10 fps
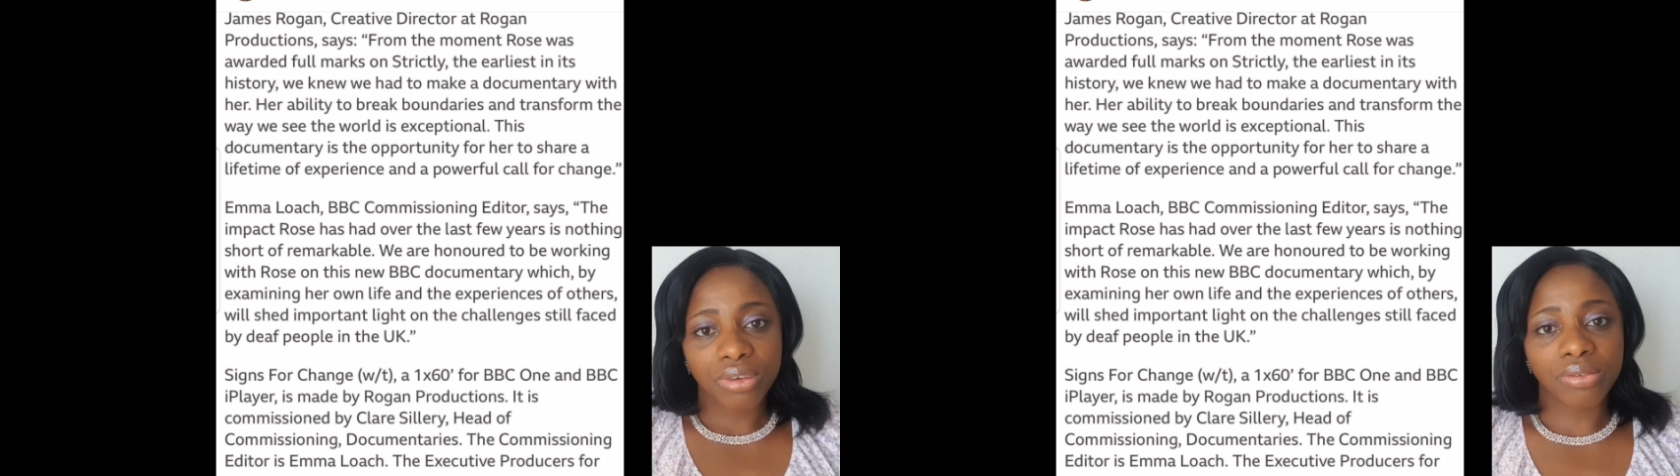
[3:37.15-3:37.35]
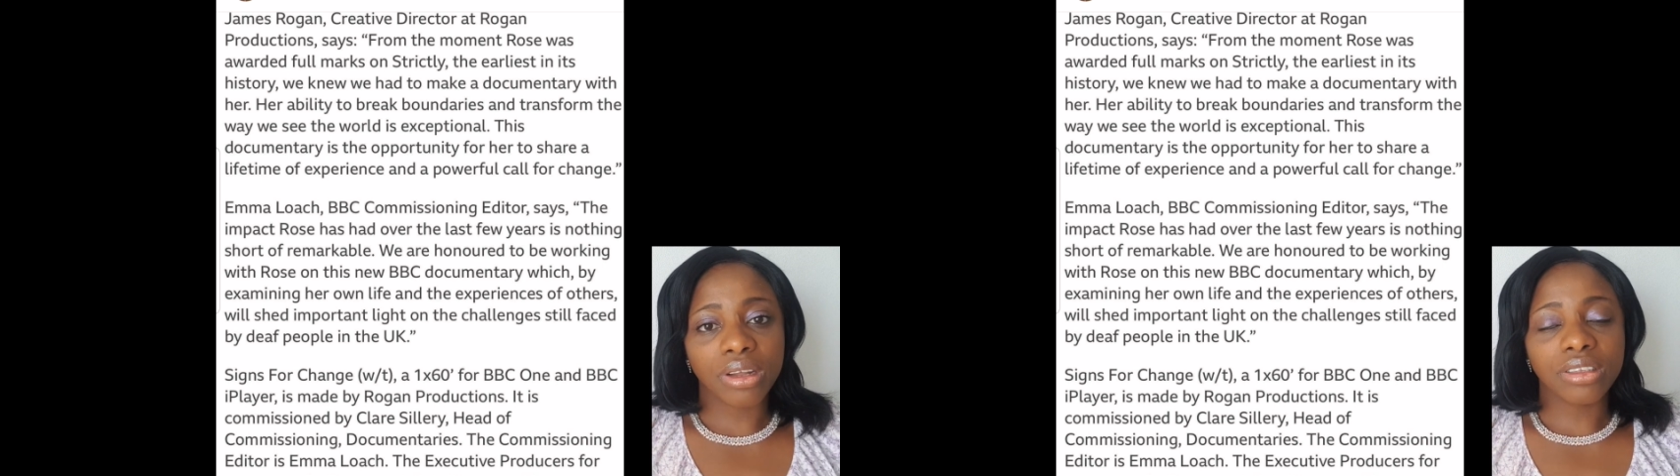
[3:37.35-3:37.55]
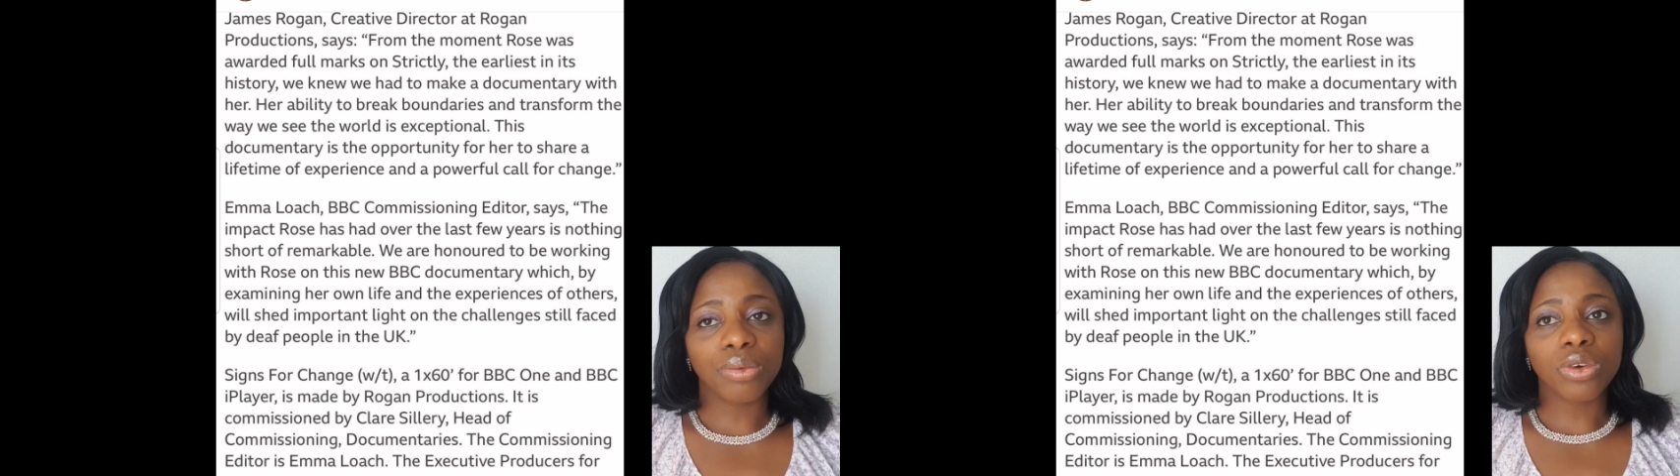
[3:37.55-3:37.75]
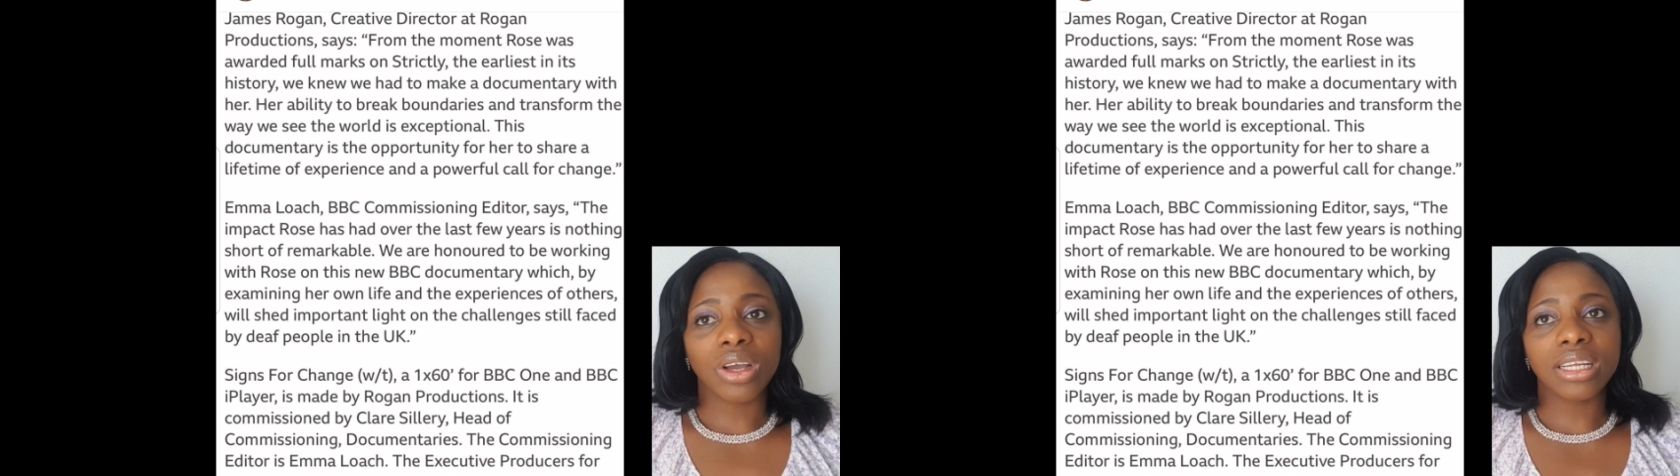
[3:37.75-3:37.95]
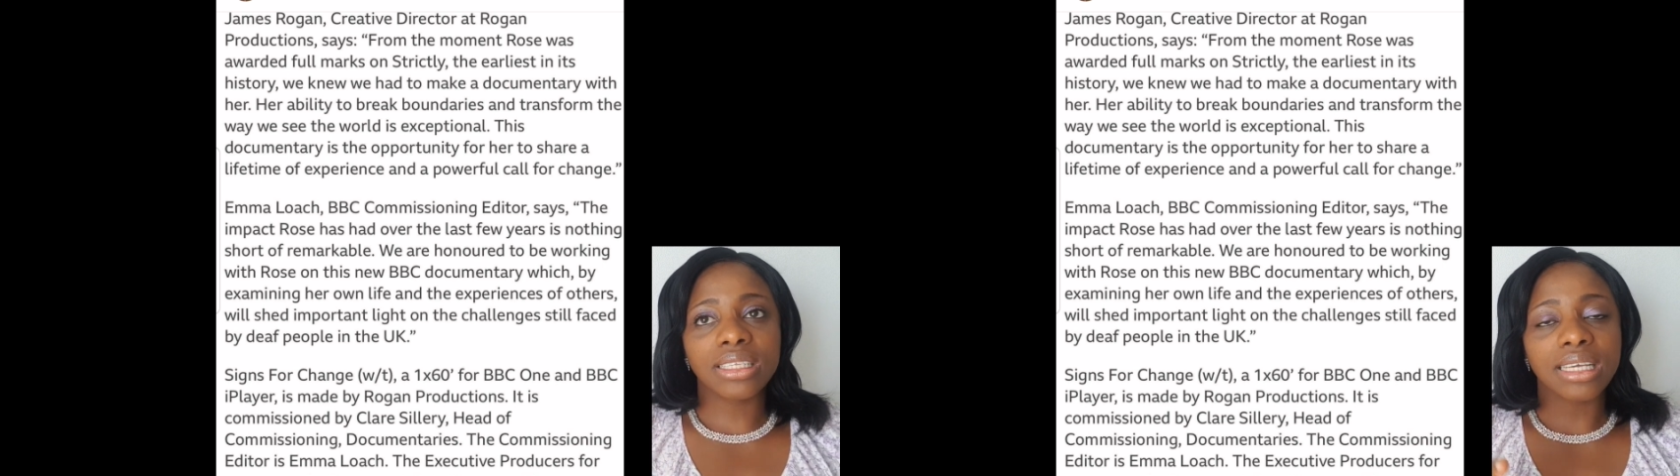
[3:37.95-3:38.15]
The
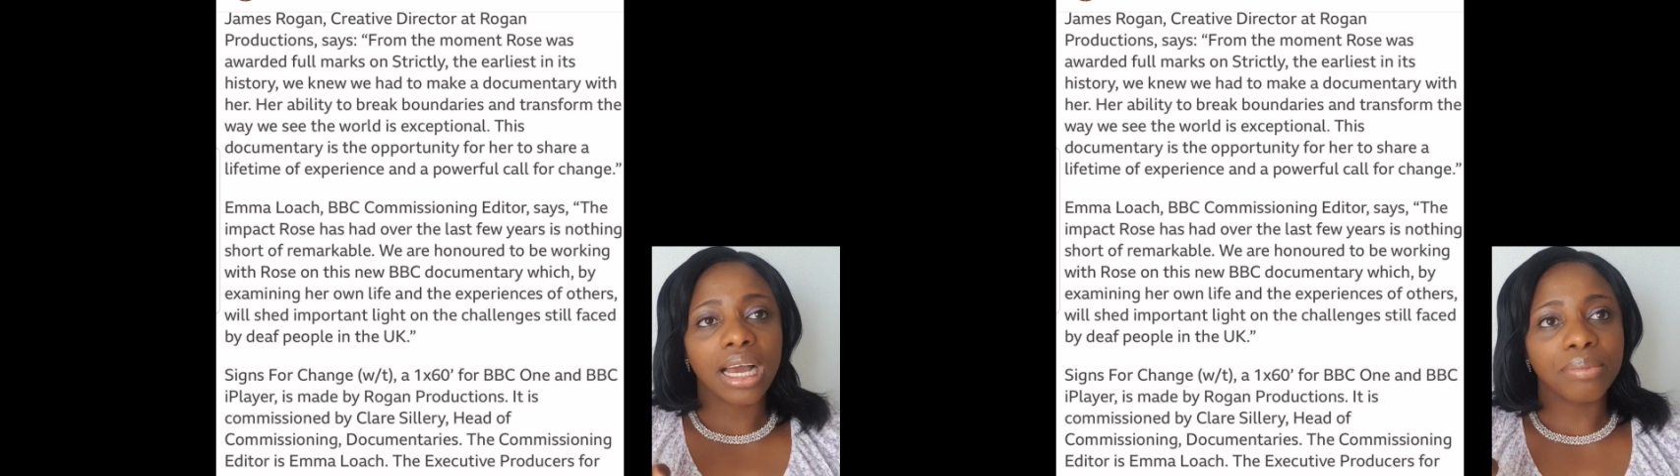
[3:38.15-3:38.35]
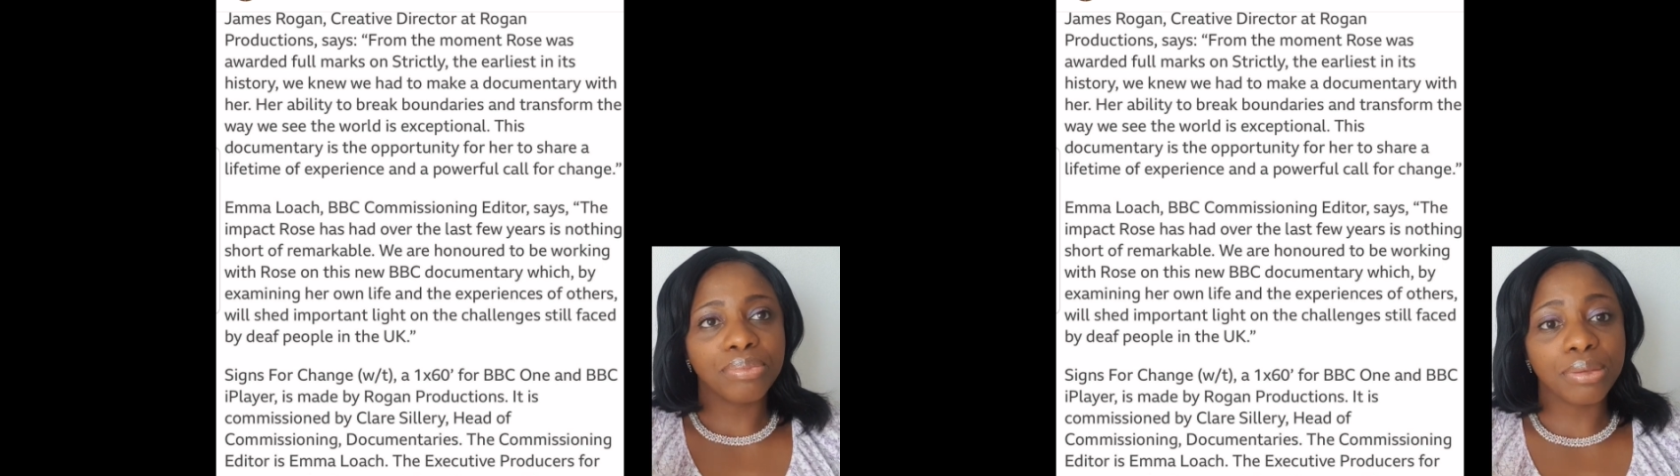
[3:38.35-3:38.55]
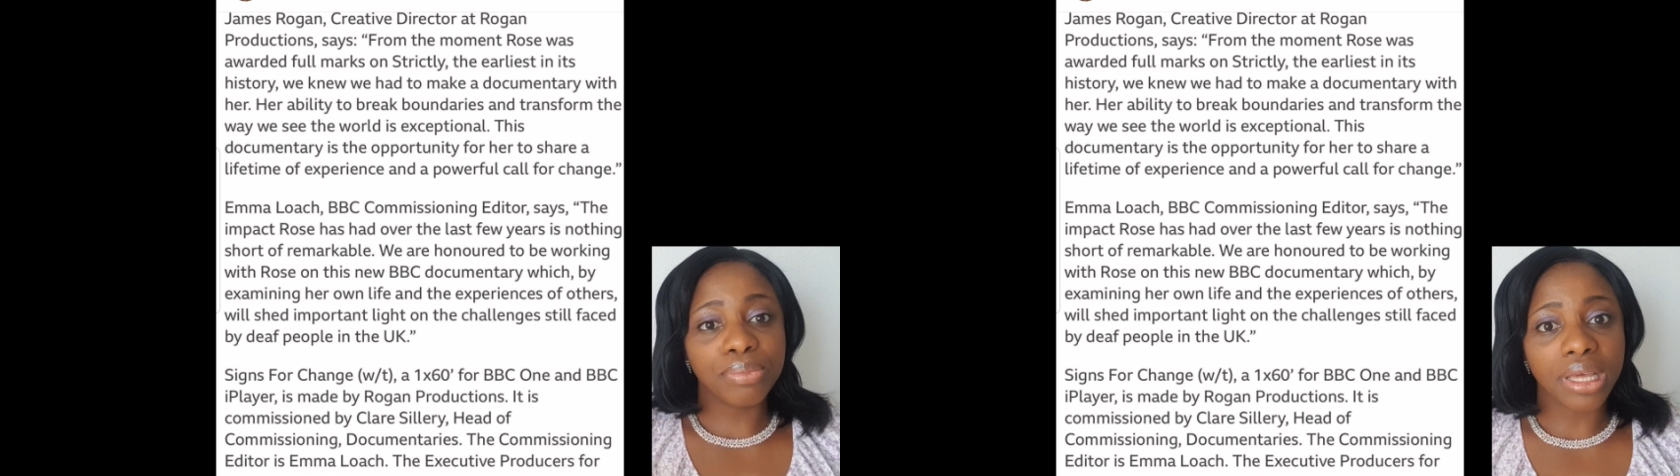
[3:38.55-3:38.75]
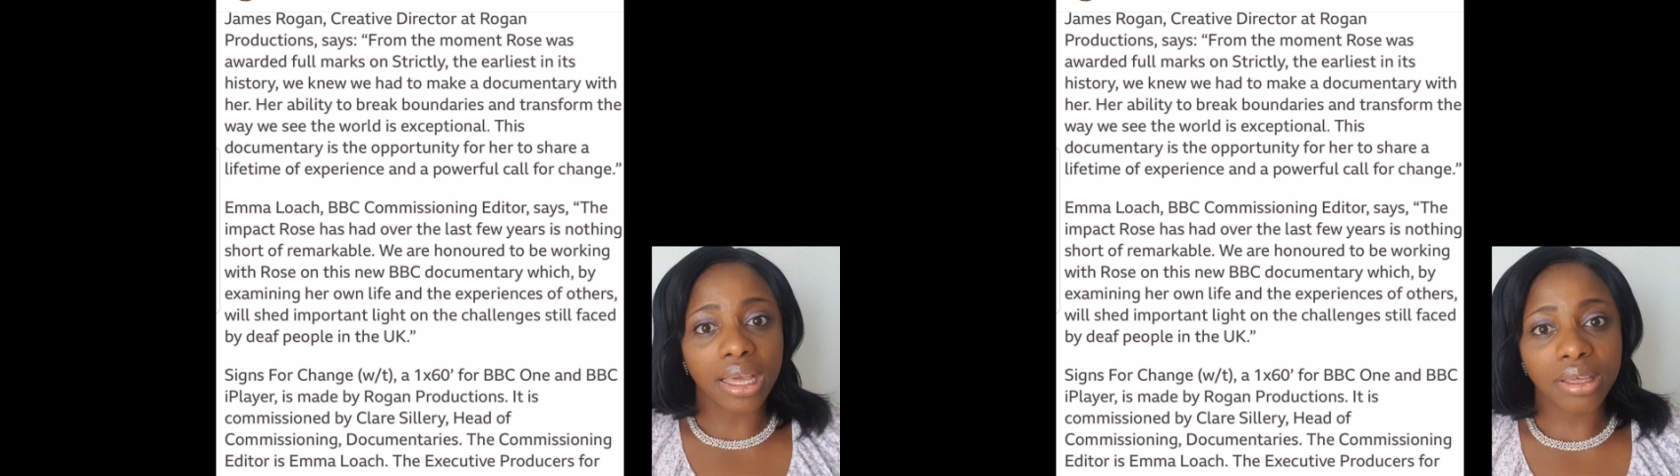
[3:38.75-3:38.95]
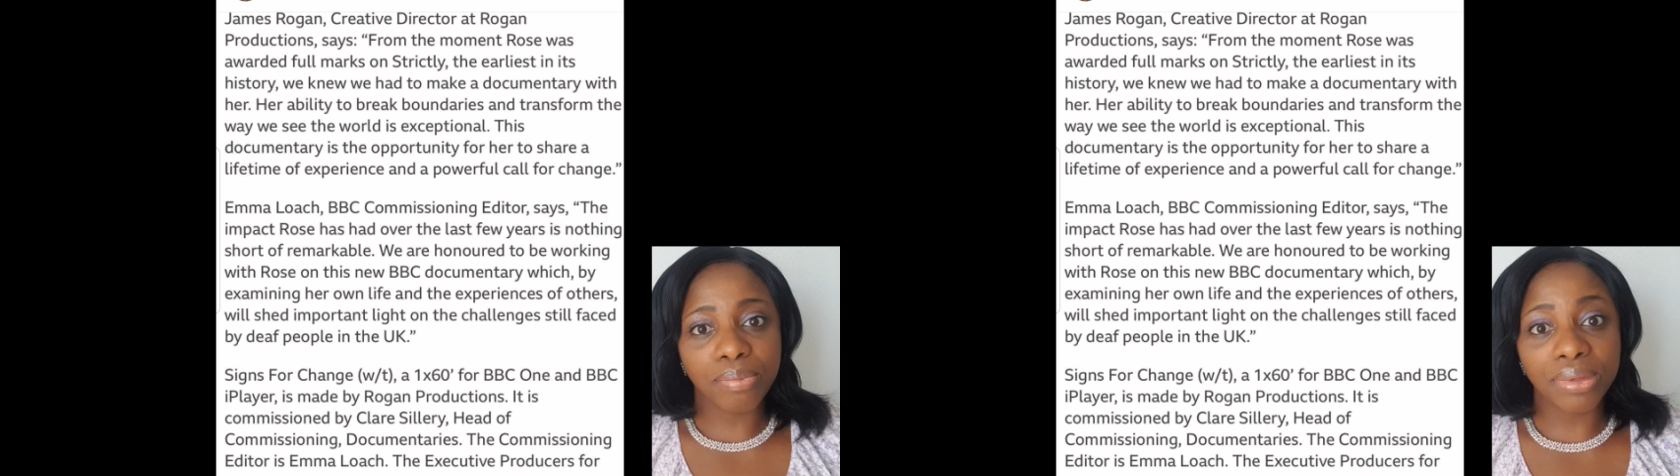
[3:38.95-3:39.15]
commissioning editor is
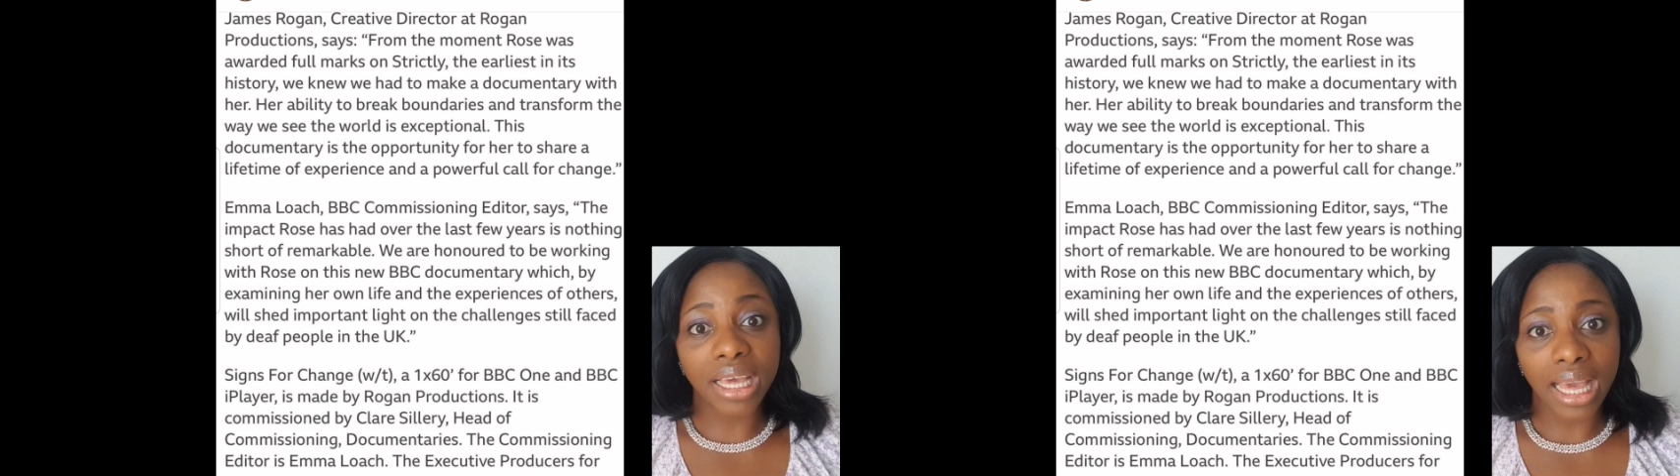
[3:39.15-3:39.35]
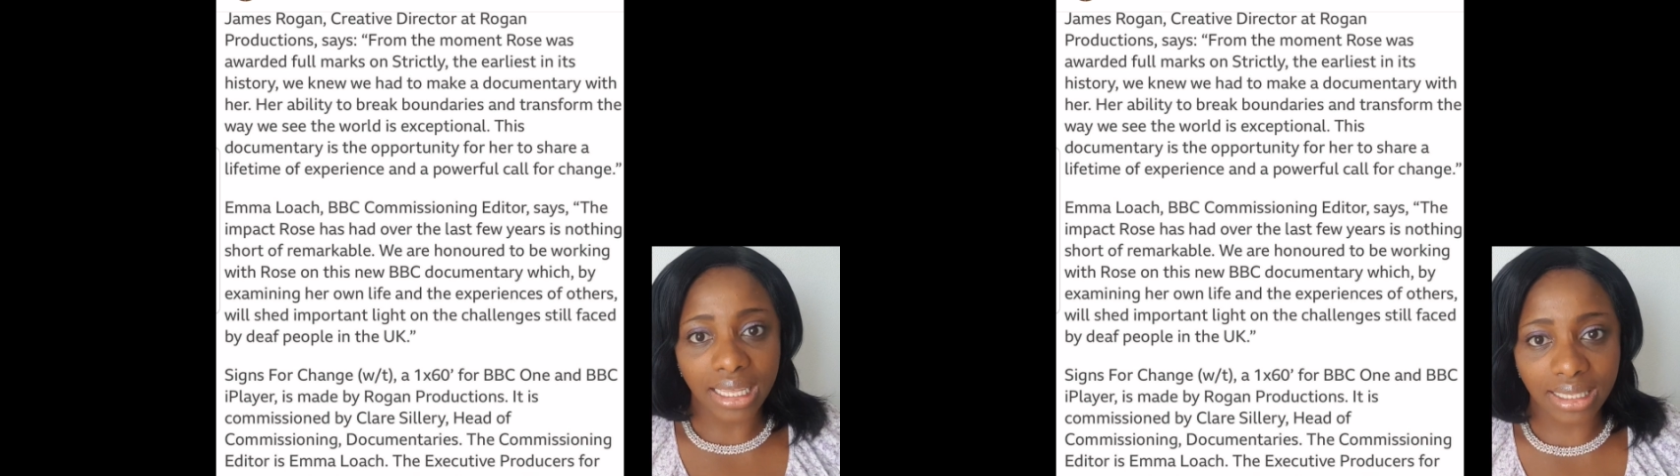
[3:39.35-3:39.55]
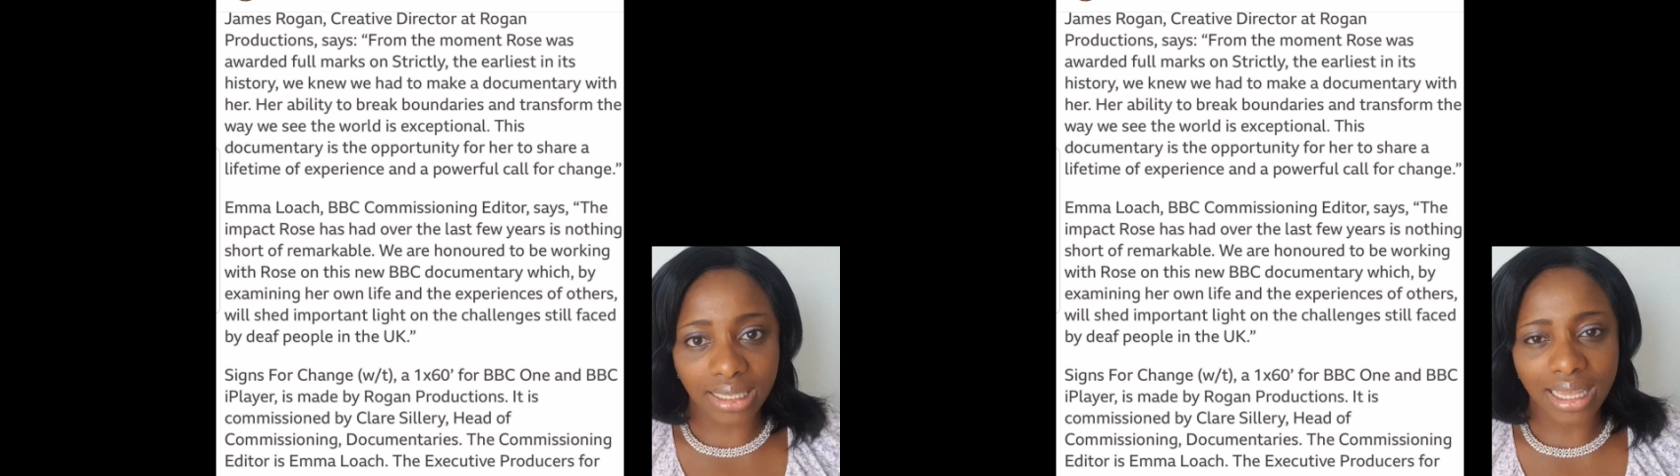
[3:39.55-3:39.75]
Emma Loach.